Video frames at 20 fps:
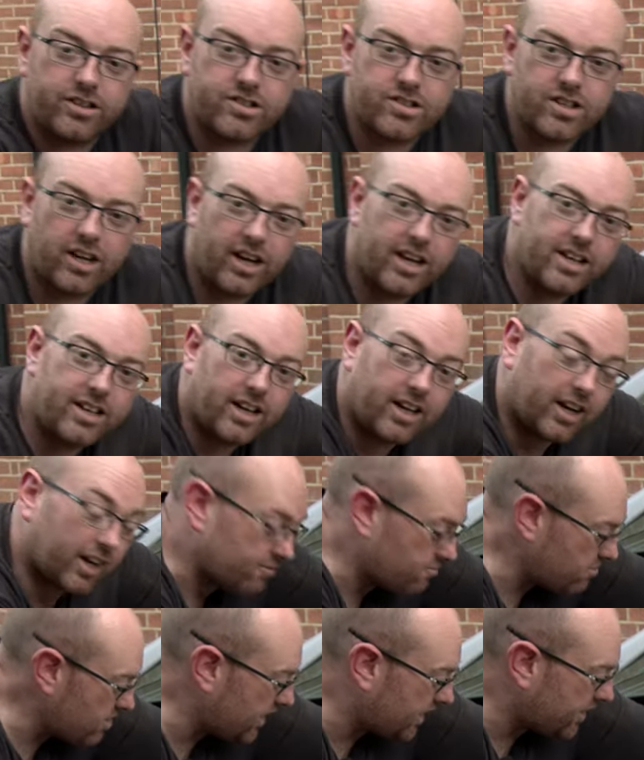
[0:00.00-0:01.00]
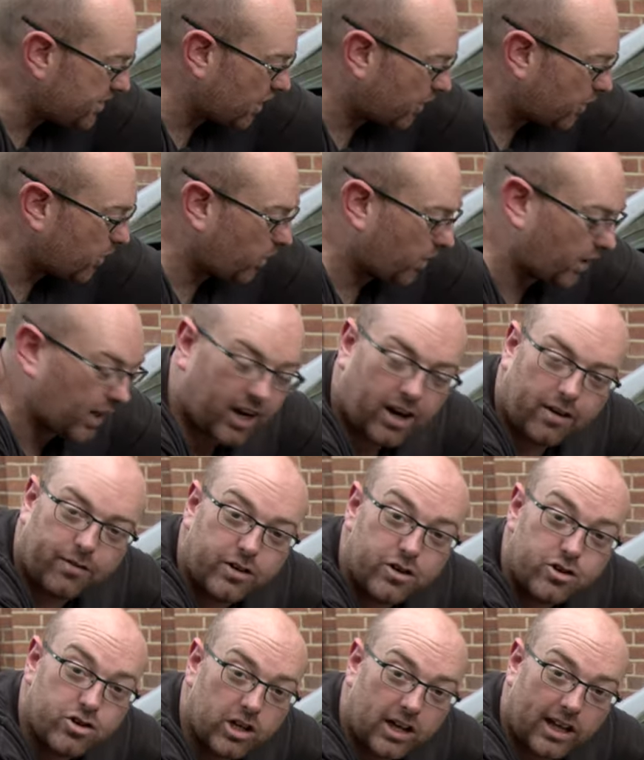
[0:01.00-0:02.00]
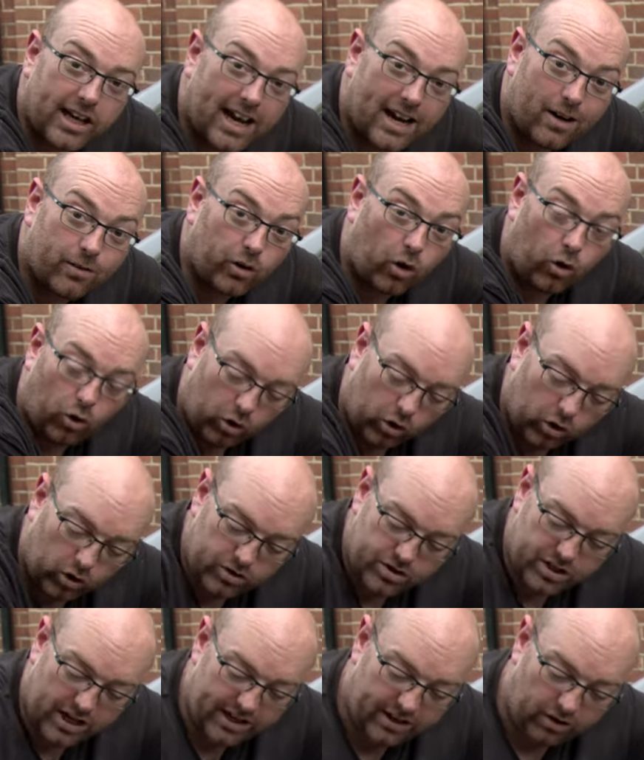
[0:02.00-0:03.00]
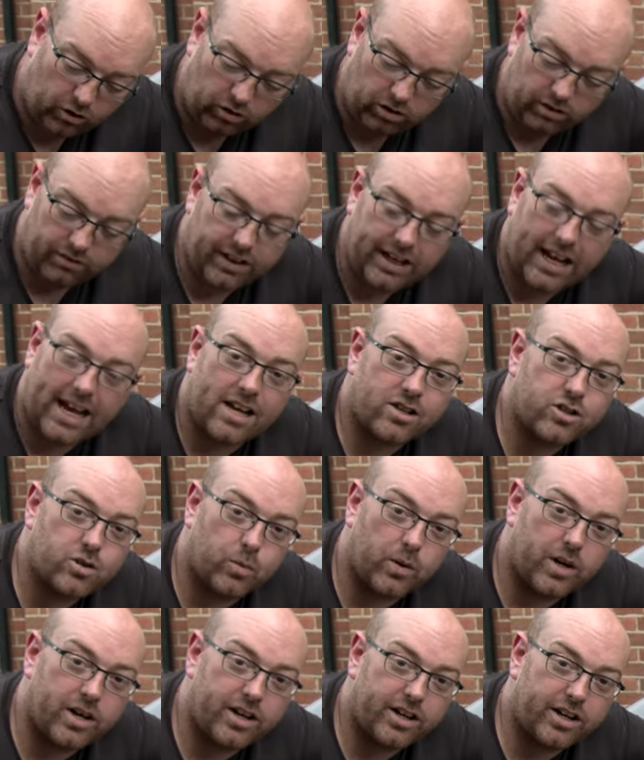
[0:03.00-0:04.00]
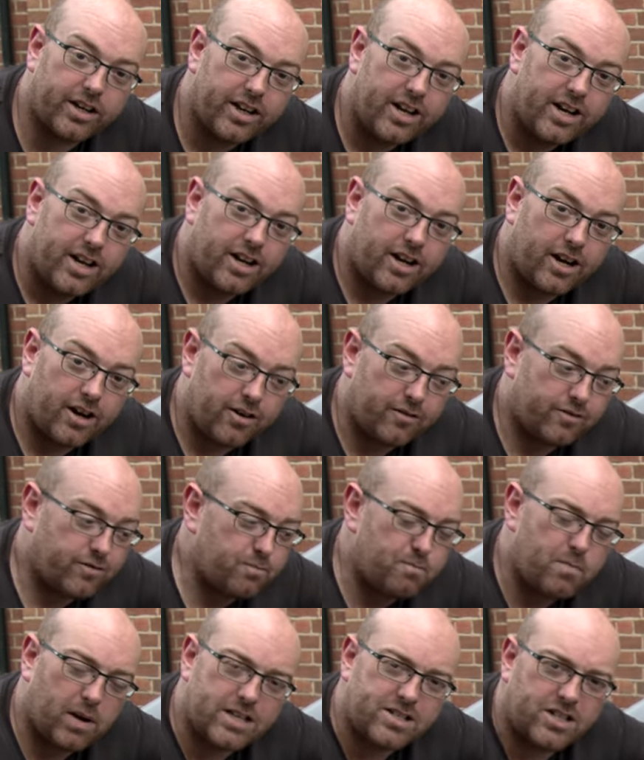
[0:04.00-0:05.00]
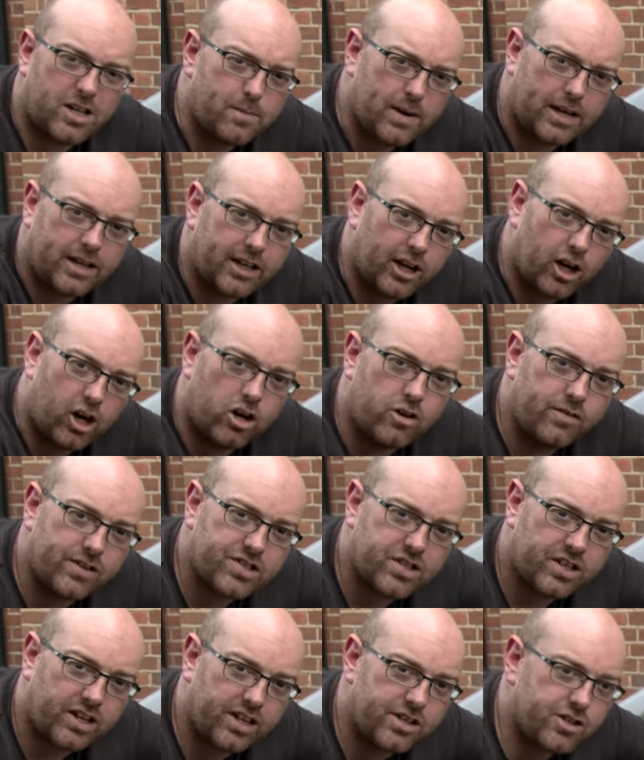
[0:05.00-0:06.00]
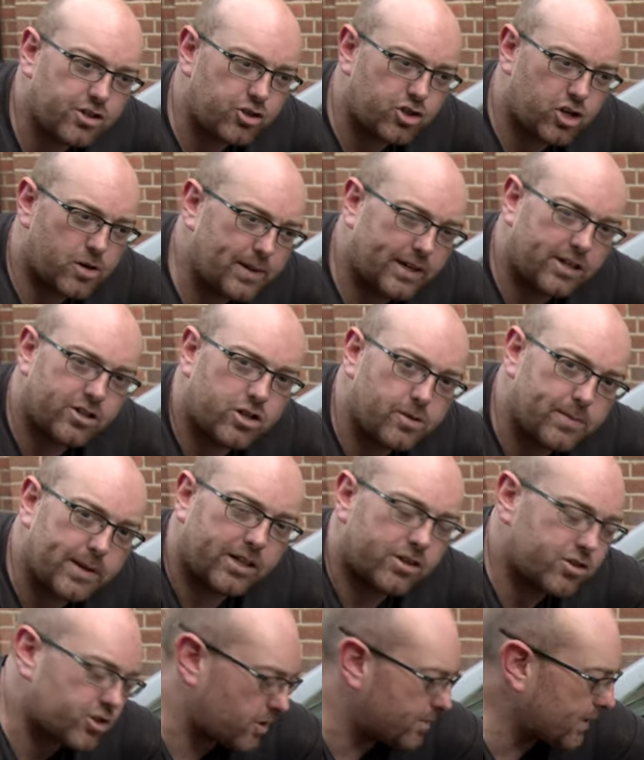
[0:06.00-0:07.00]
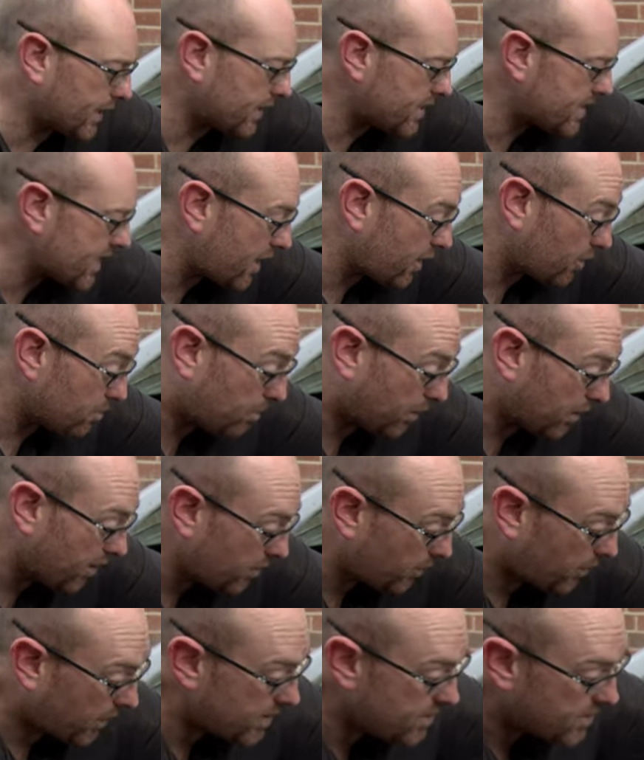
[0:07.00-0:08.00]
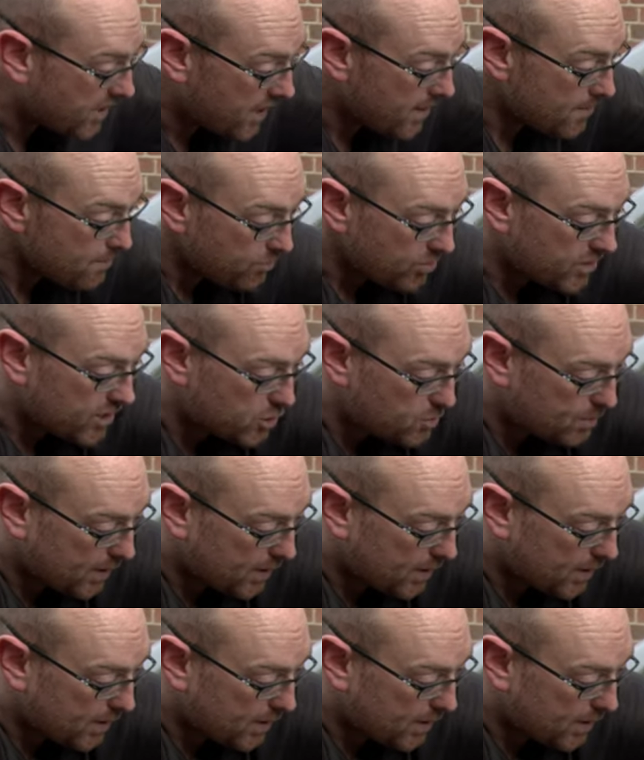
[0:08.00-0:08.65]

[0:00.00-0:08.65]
side, and I really don't want to have to drill it out or take all of the guesswork of basically making it oversized and trimming it down. But otherwise, this